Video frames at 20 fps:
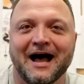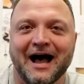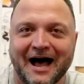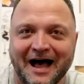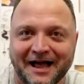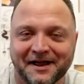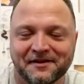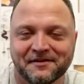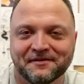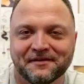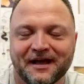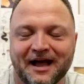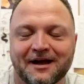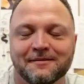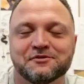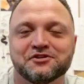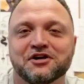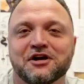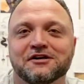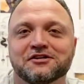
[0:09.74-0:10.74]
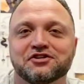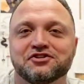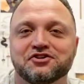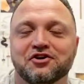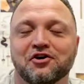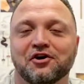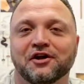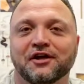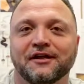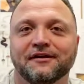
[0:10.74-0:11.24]
Hi, I'm Josh
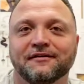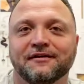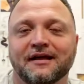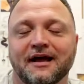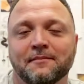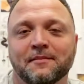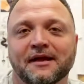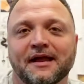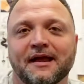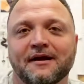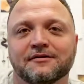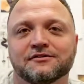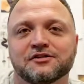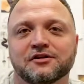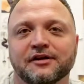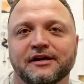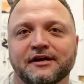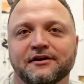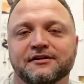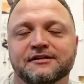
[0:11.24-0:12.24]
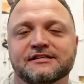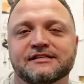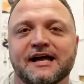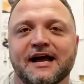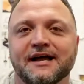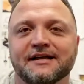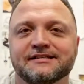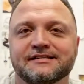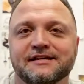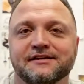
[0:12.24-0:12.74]
Jarnigan. I'm a counselor here at
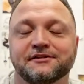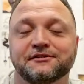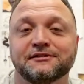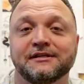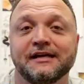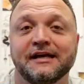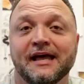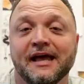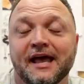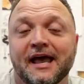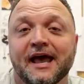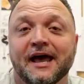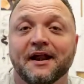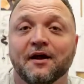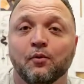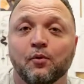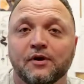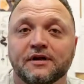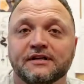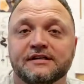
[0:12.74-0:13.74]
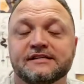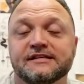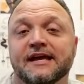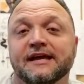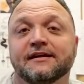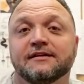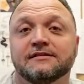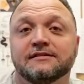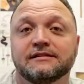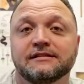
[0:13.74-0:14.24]
Science Hill, and I wanted to
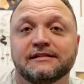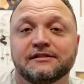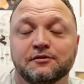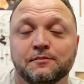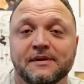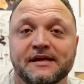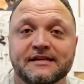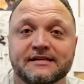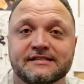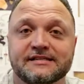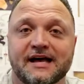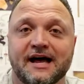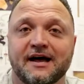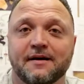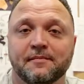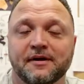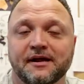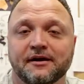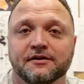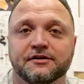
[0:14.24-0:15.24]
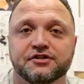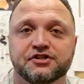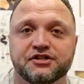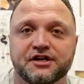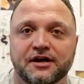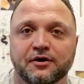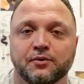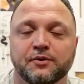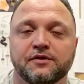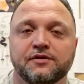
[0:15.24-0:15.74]
take a little bit of time here to
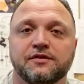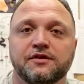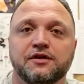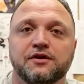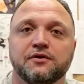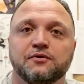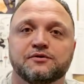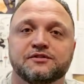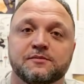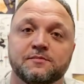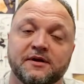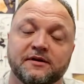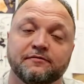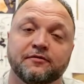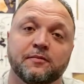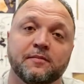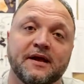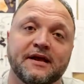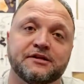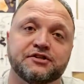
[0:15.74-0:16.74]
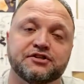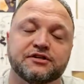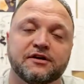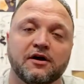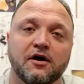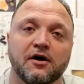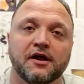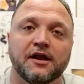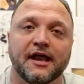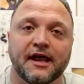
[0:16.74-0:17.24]
share with you some information
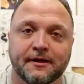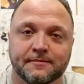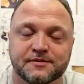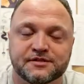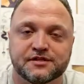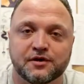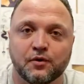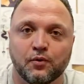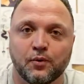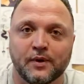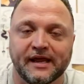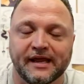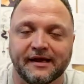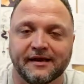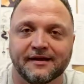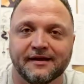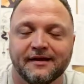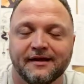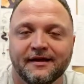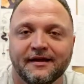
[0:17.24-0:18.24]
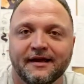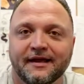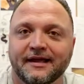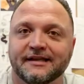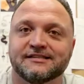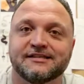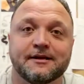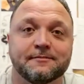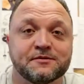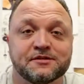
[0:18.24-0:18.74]
on EPSO Week.
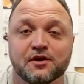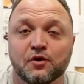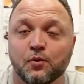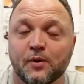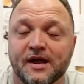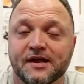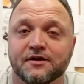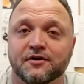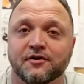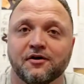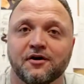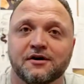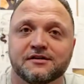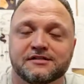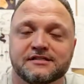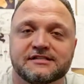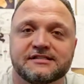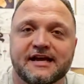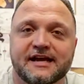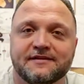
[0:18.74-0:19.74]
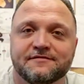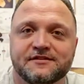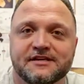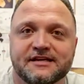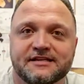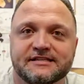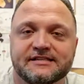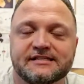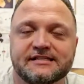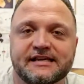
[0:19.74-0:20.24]
It's EPSO Week across the state of
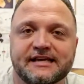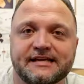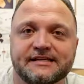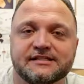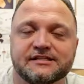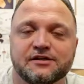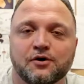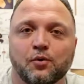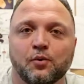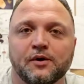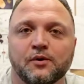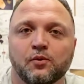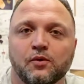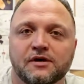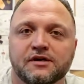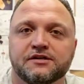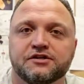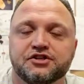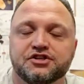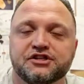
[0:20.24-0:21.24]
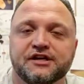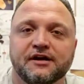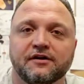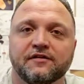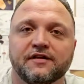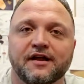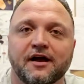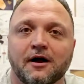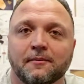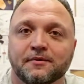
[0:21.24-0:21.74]
Tennessee, so we wanted to
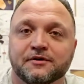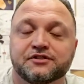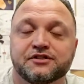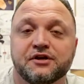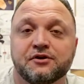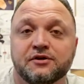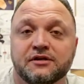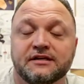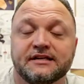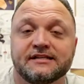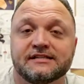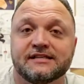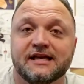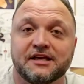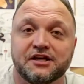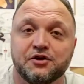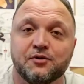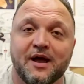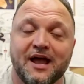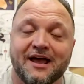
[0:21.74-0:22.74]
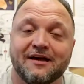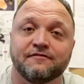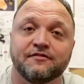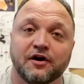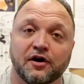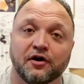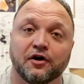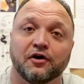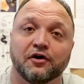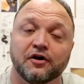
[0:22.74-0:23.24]
share the opportunities that you have
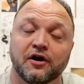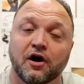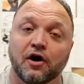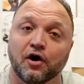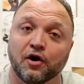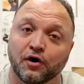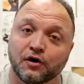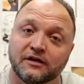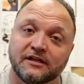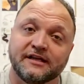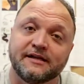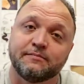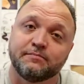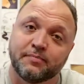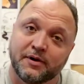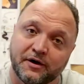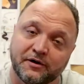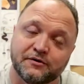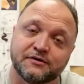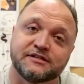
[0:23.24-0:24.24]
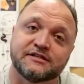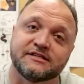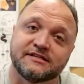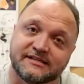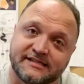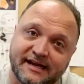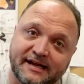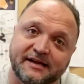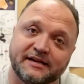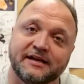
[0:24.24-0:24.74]
to earn early
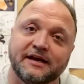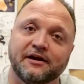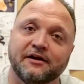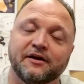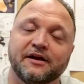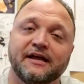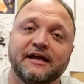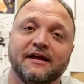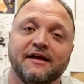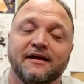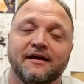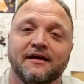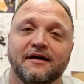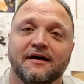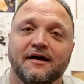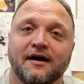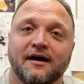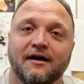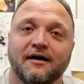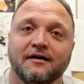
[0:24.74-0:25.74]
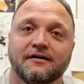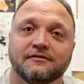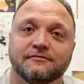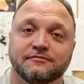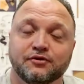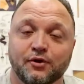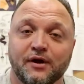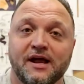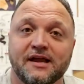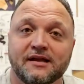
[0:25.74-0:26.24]
post-secondary uh,
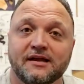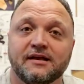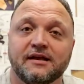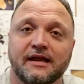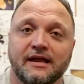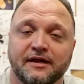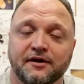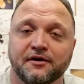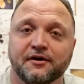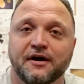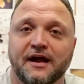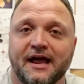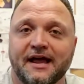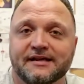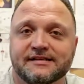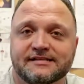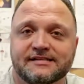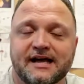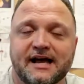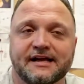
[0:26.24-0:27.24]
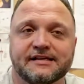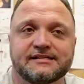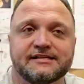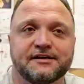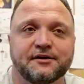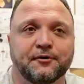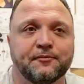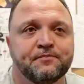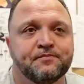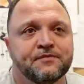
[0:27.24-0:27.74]
credit here at Science
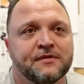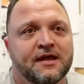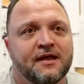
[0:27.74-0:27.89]
Hill.